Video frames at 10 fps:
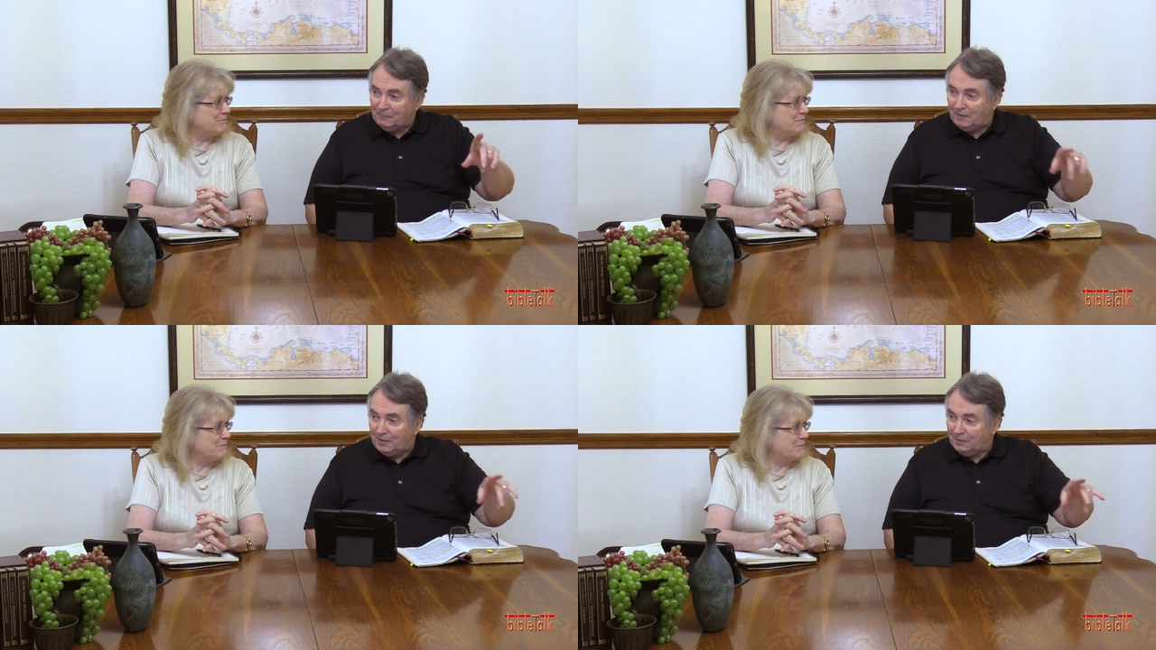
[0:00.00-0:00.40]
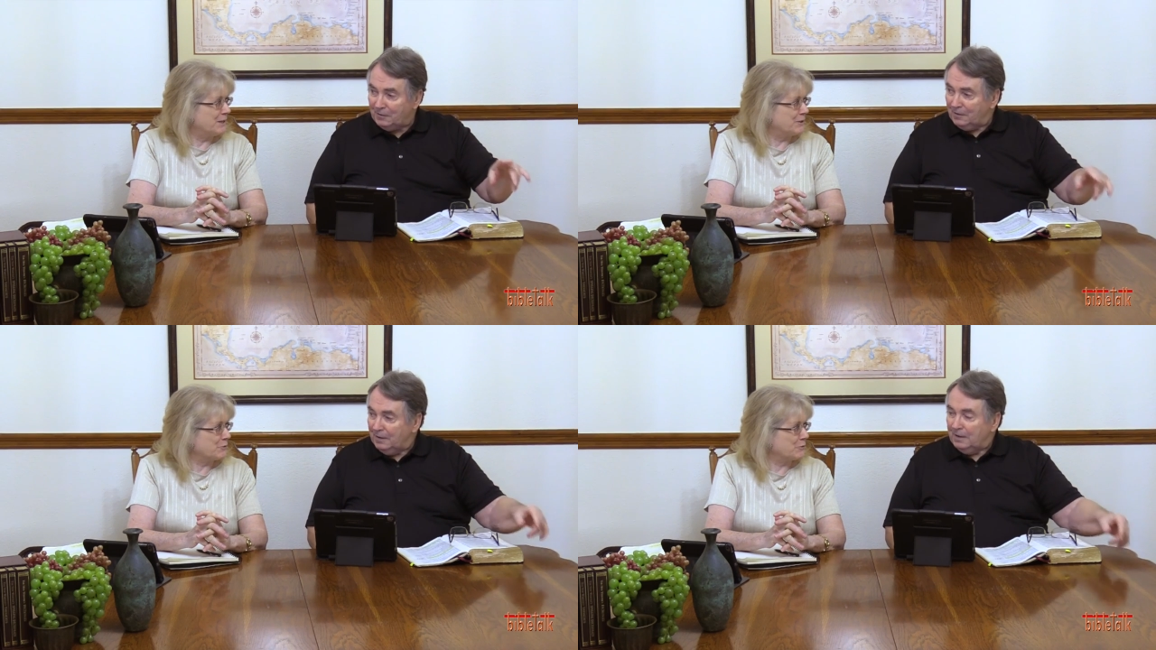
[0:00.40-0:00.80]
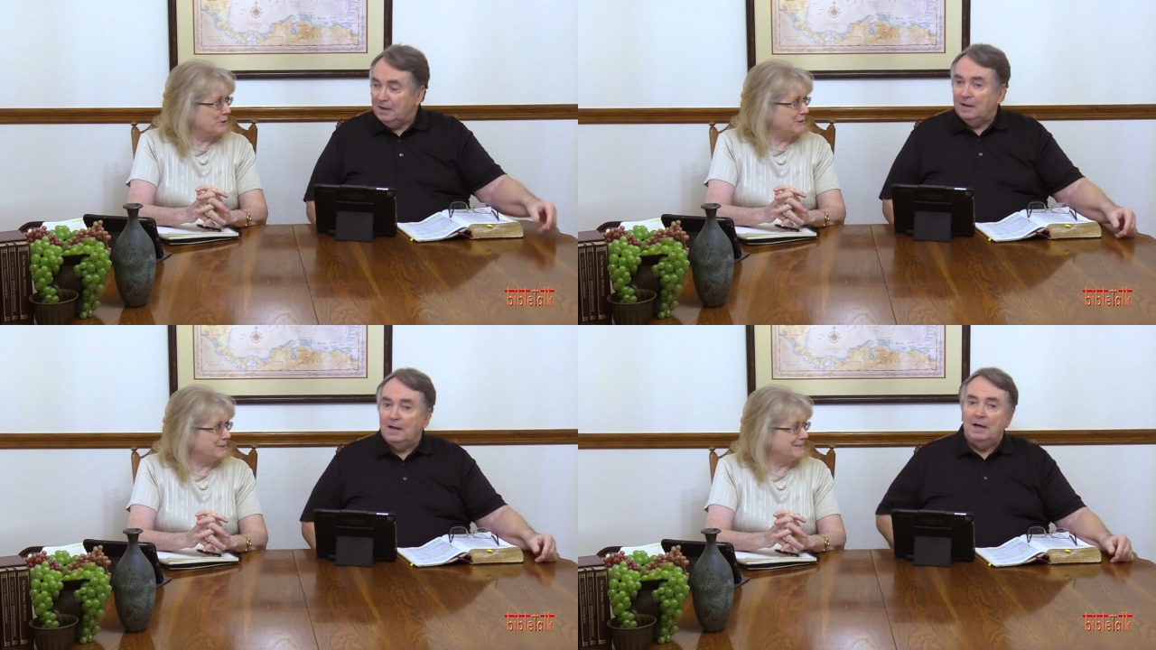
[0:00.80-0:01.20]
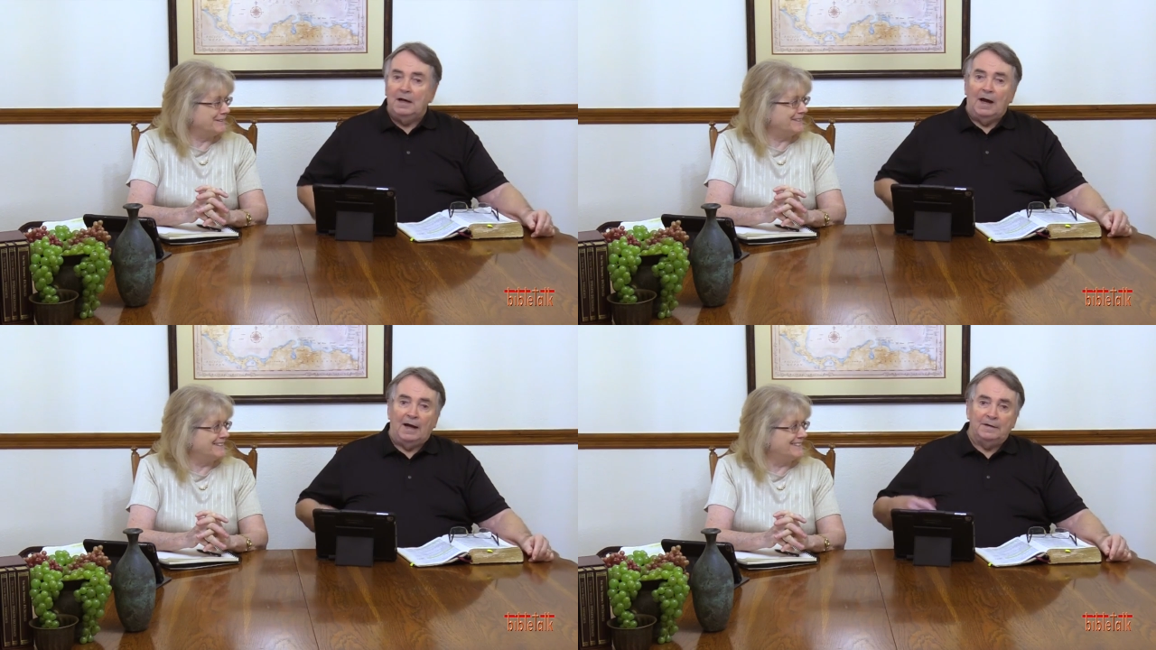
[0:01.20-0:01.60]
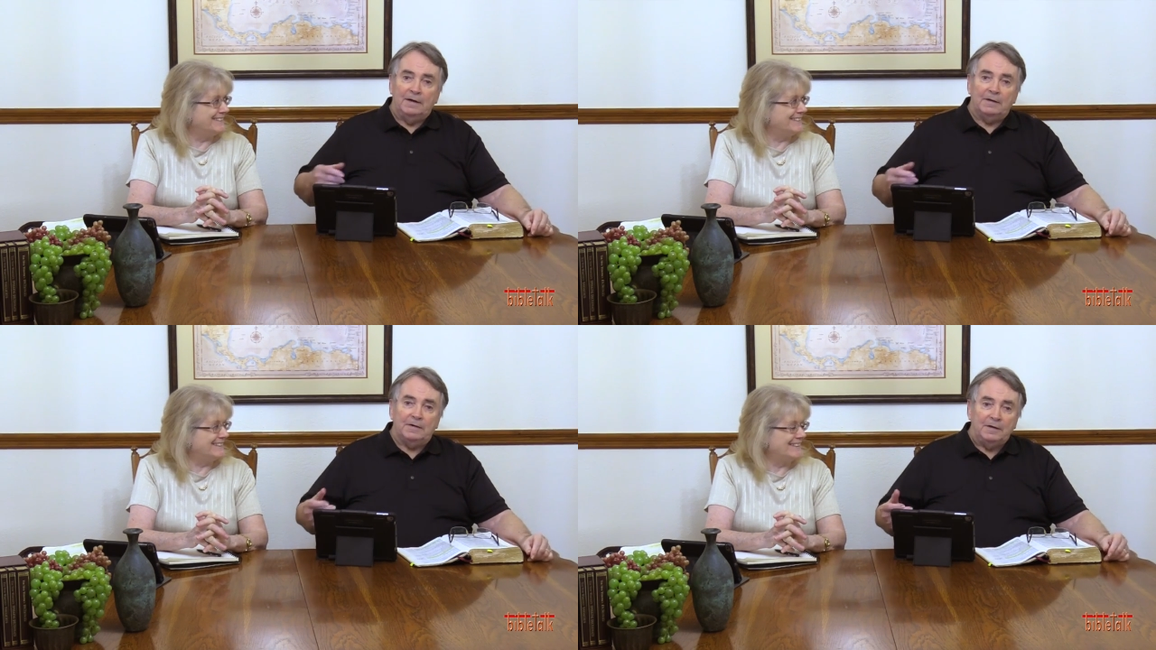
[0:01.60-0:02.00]
Speaker 1: that faith. That's right. And
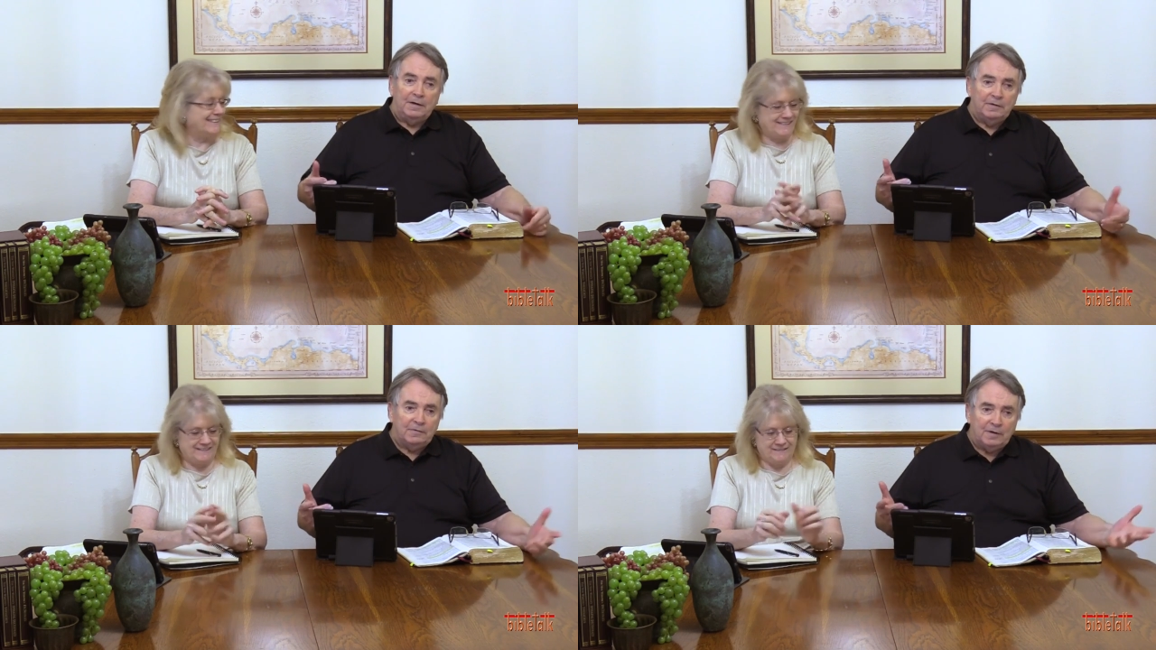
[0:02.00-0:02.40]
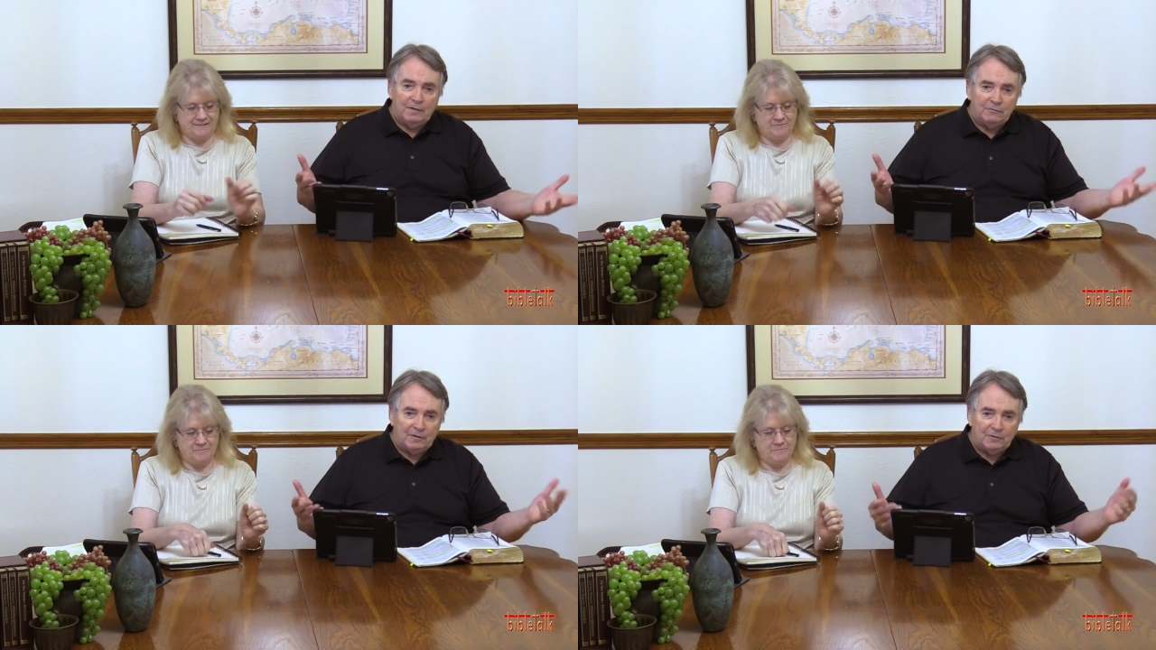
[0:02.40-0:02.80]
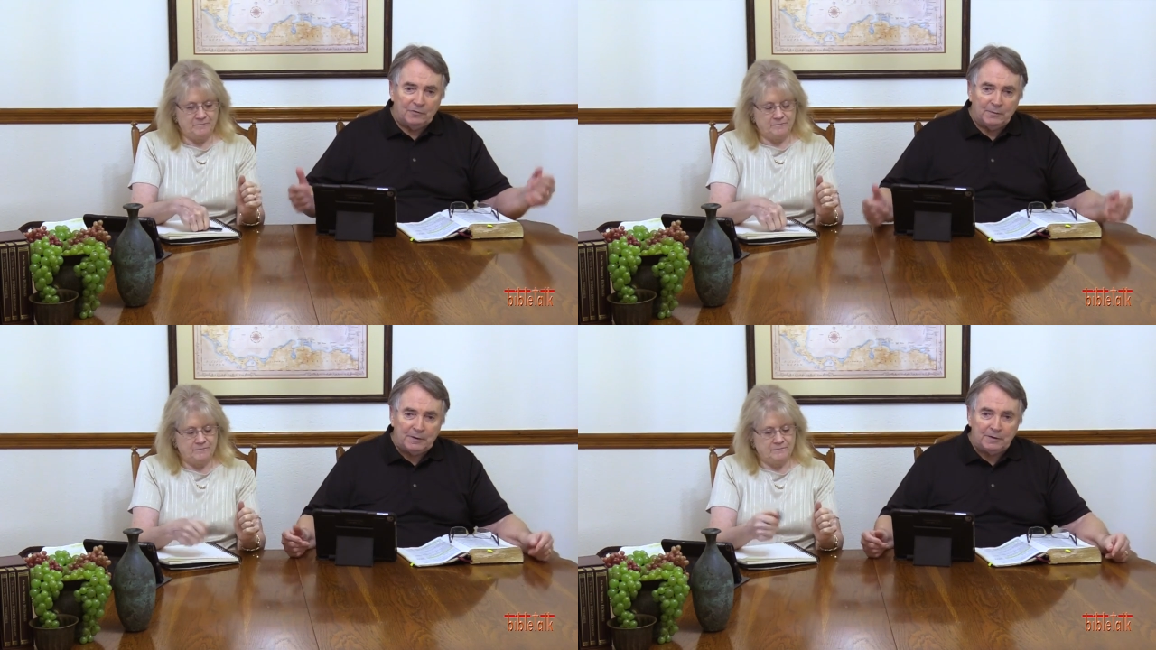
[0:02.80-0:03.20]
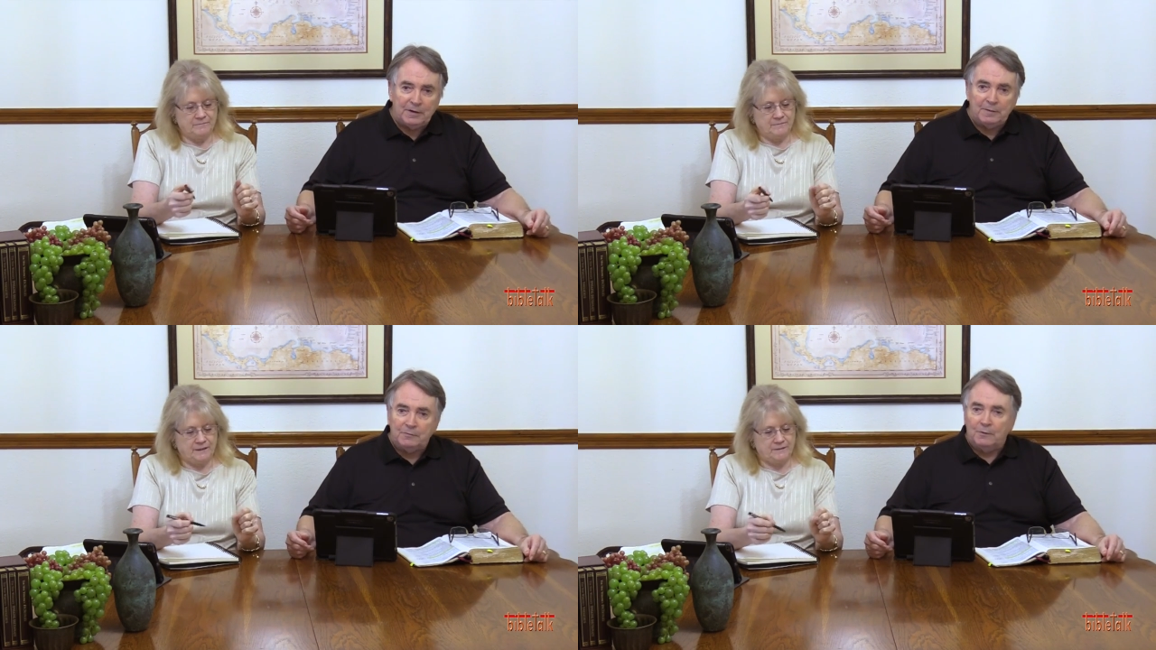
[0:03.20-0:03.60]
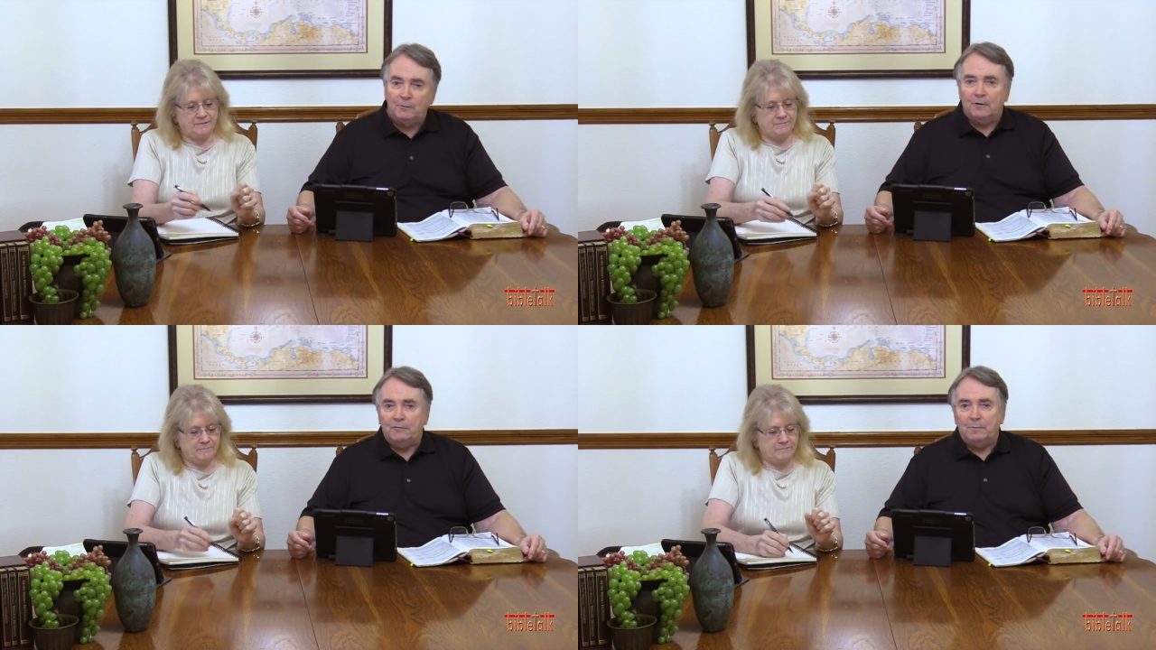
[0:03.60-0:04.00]
the other thing is, and I've said this so many times,
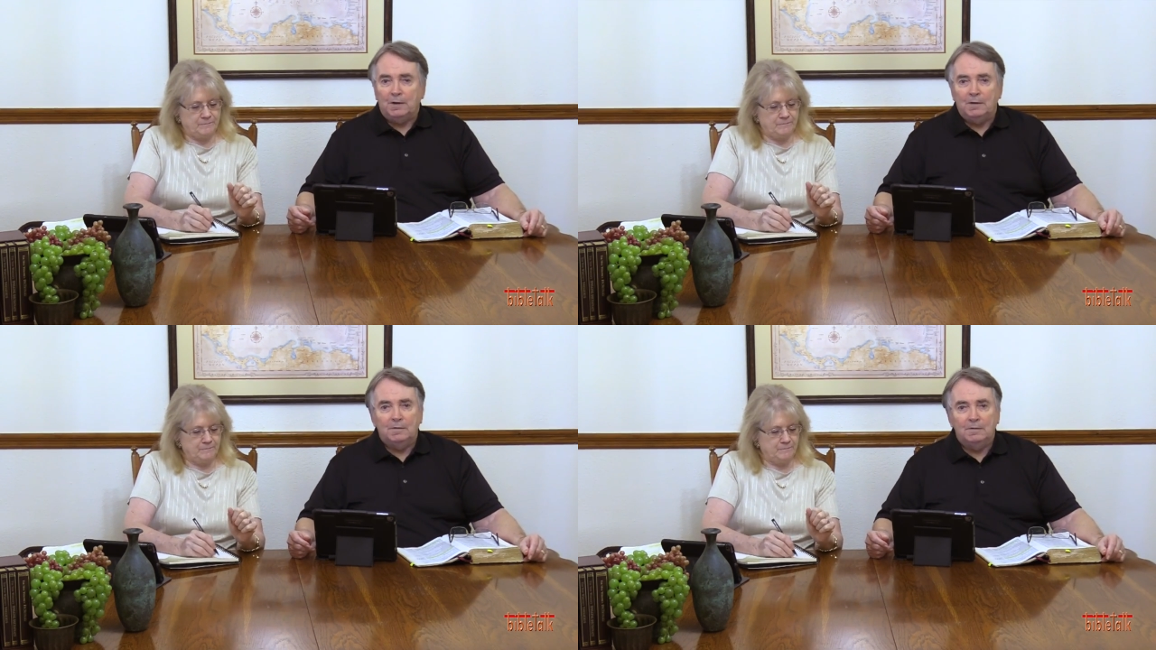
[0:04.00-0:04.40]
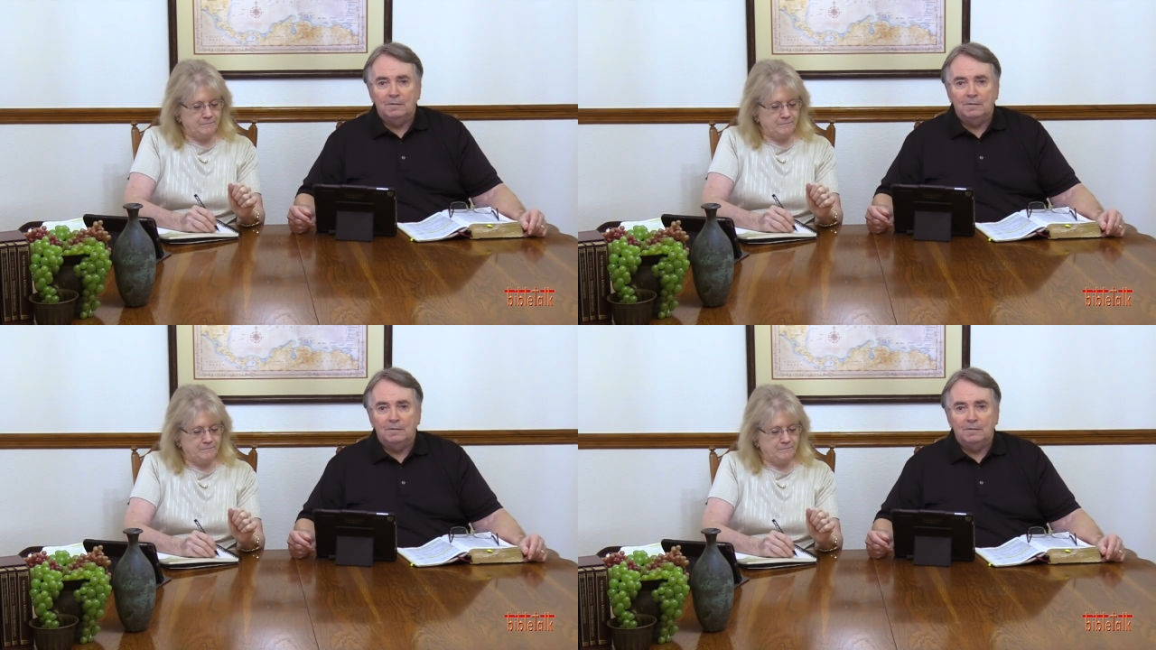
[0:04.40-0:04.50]
don't trust me.